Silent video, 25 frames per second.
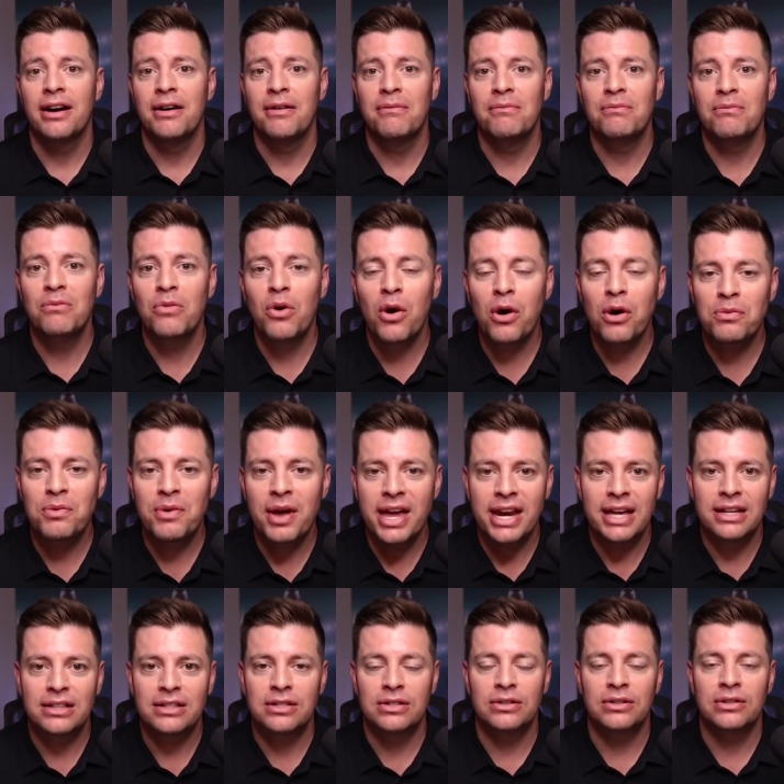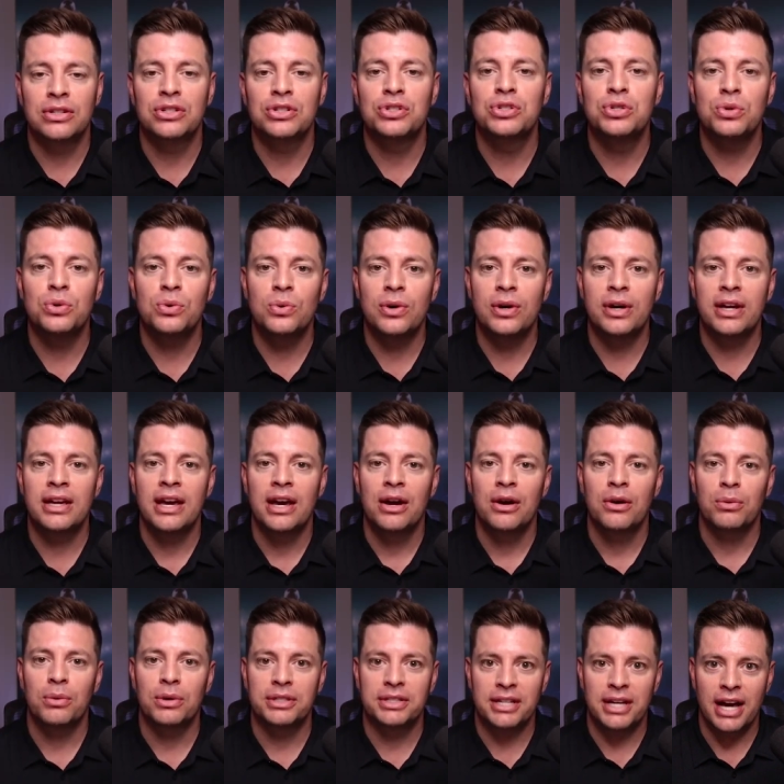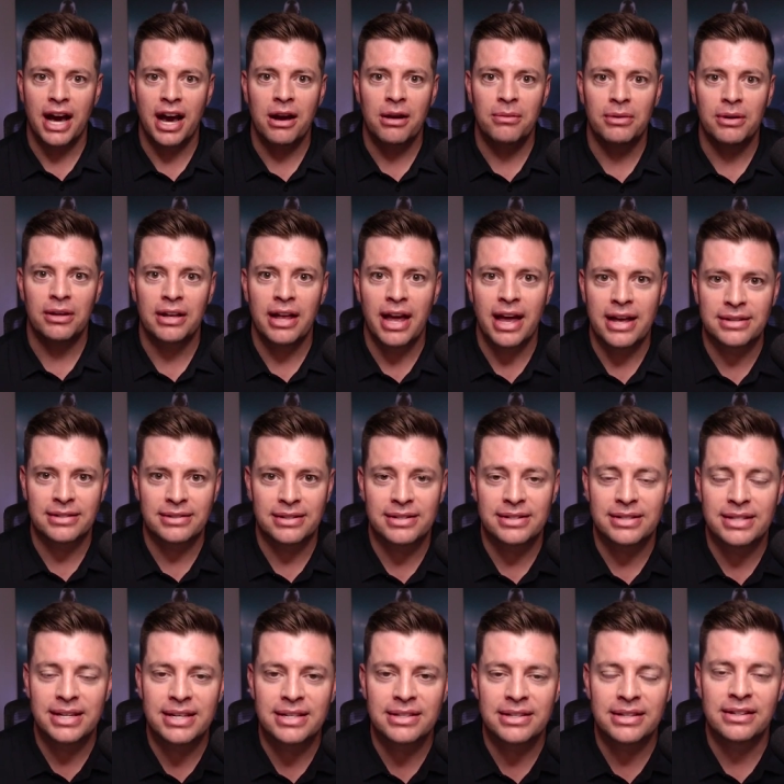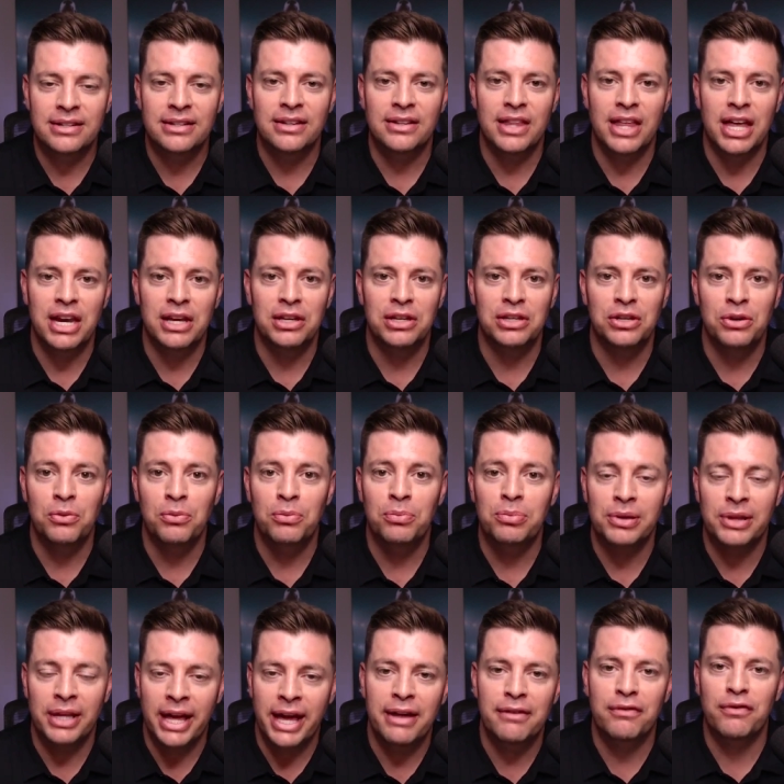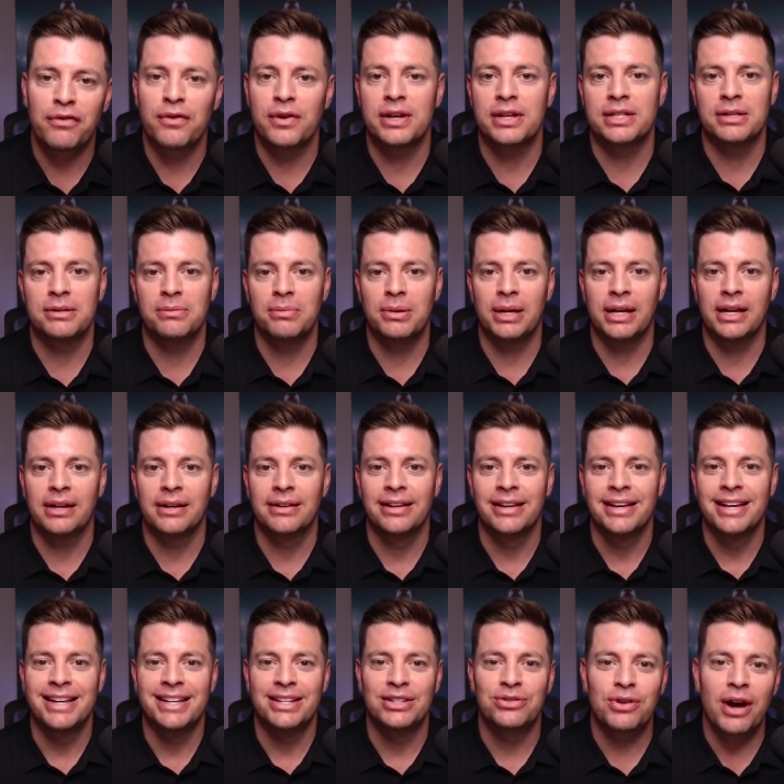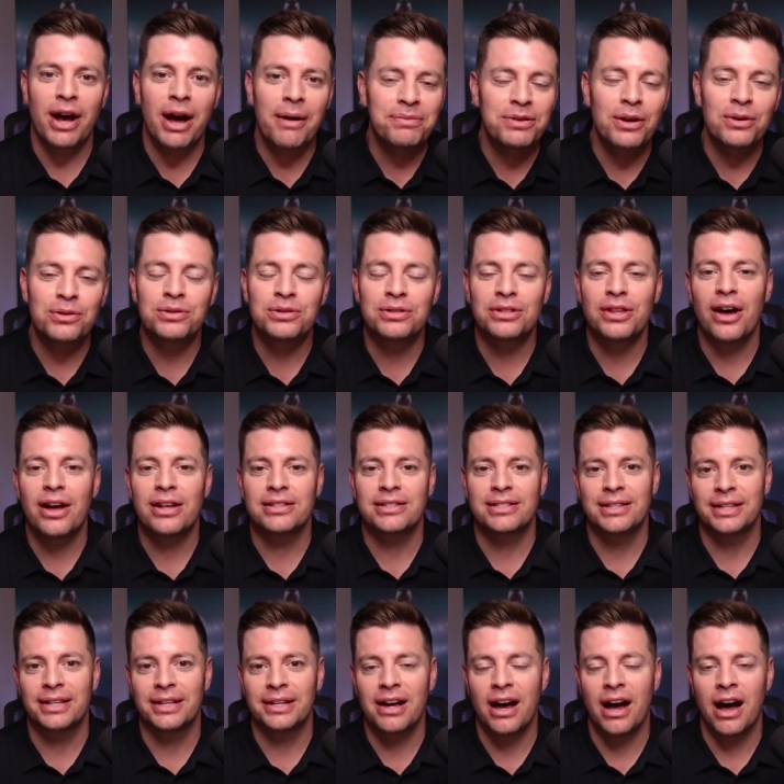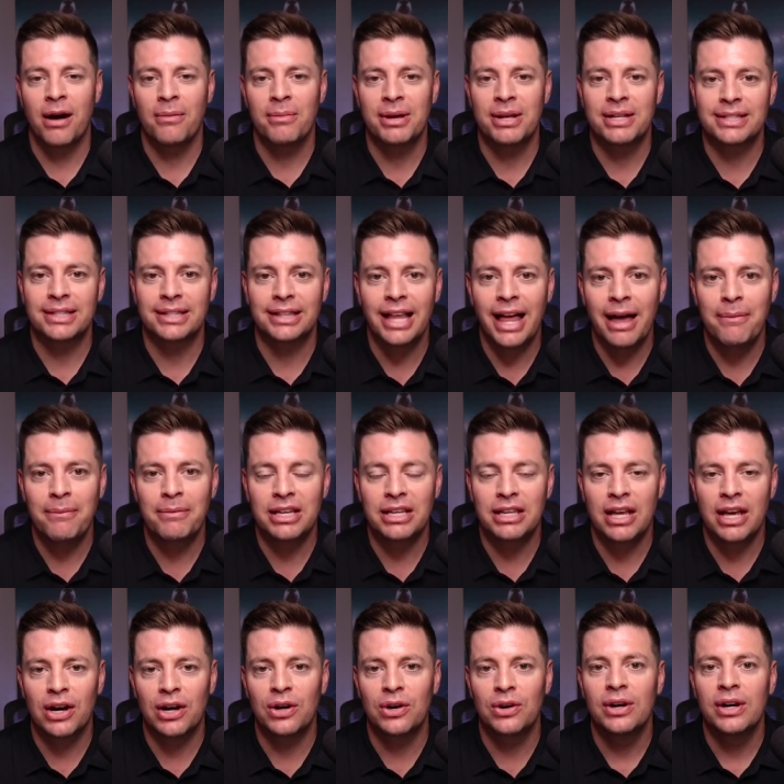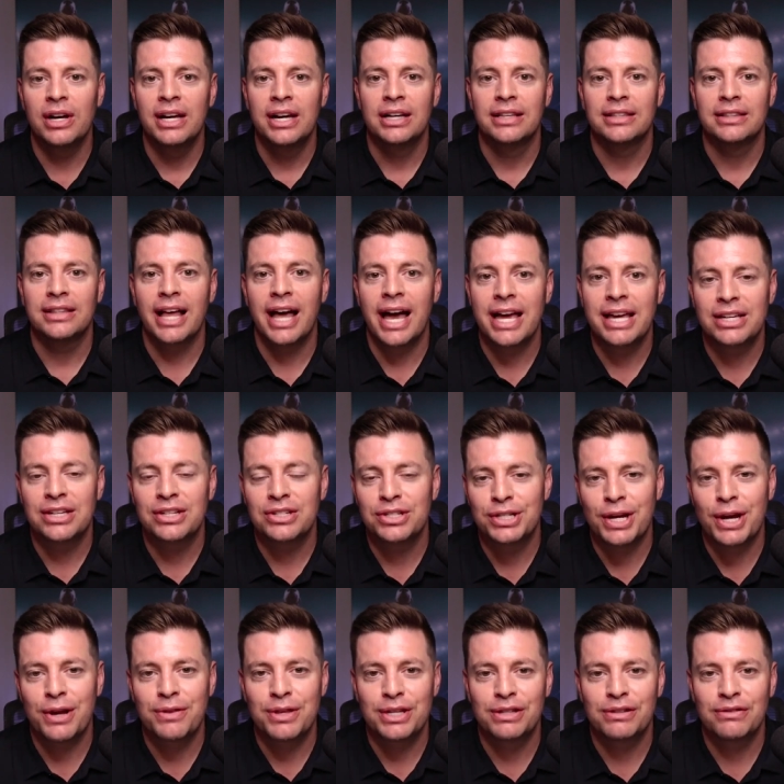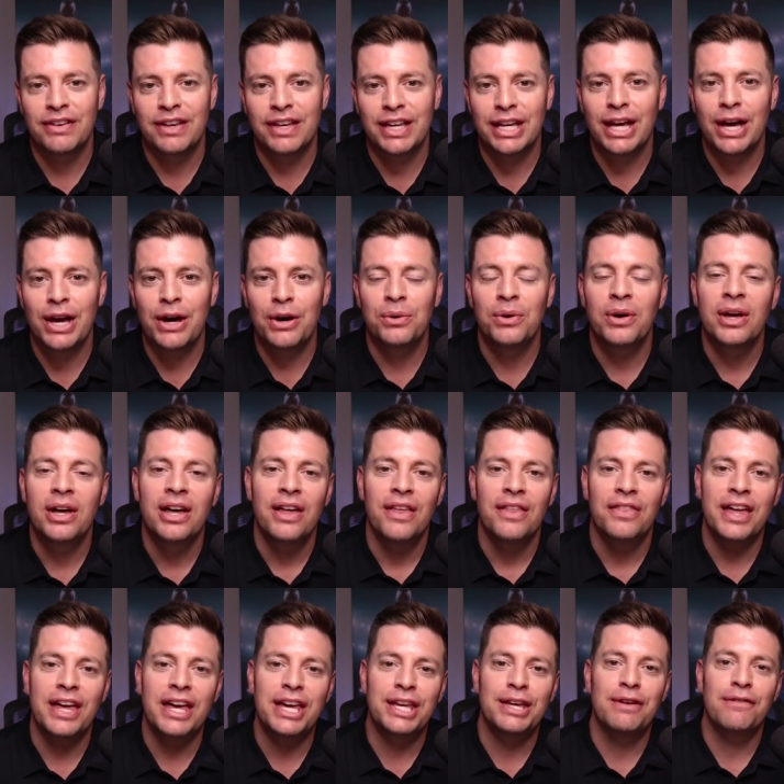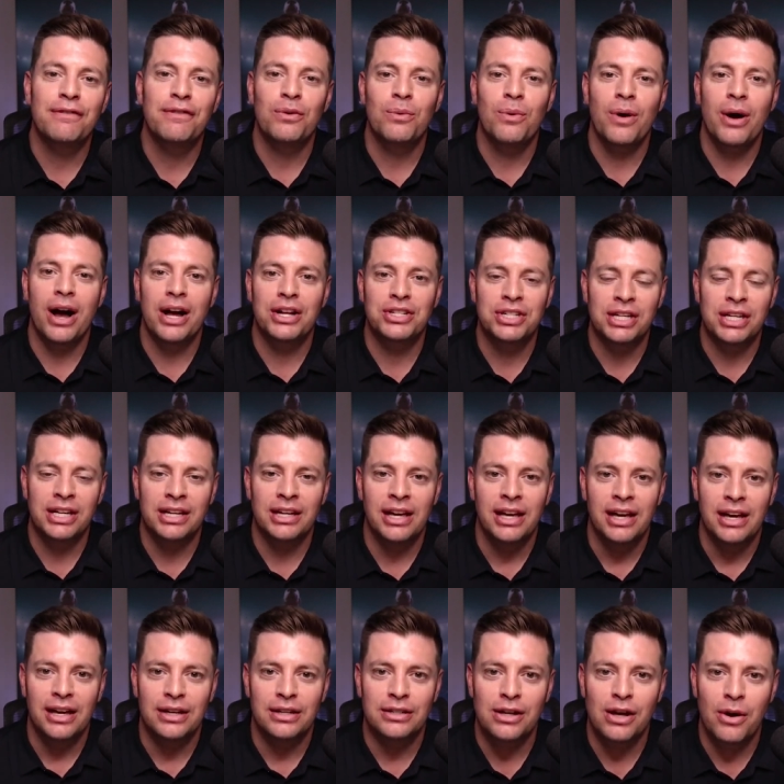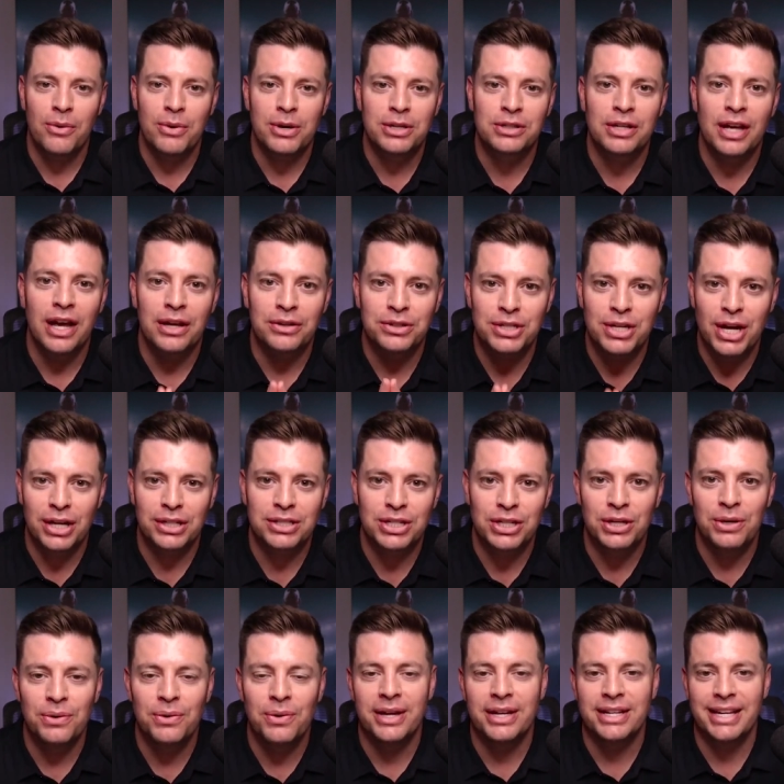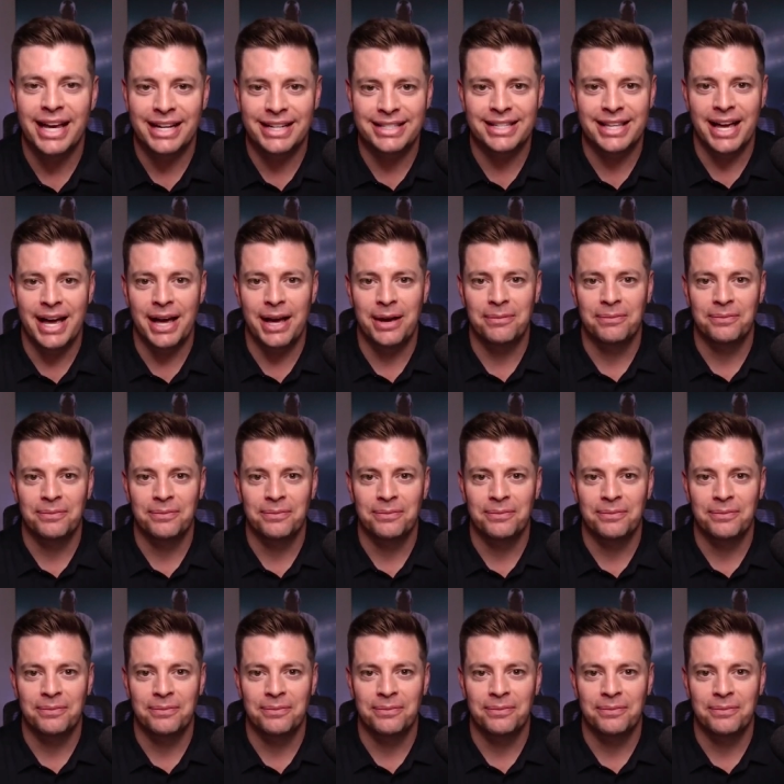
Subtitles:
more ready to enjoy retirement as a season that you plan for it to be? Drop those thoughts in the comments. Let me know. Like and share this video. Thank you for watching. As always, I'll talk to you next time.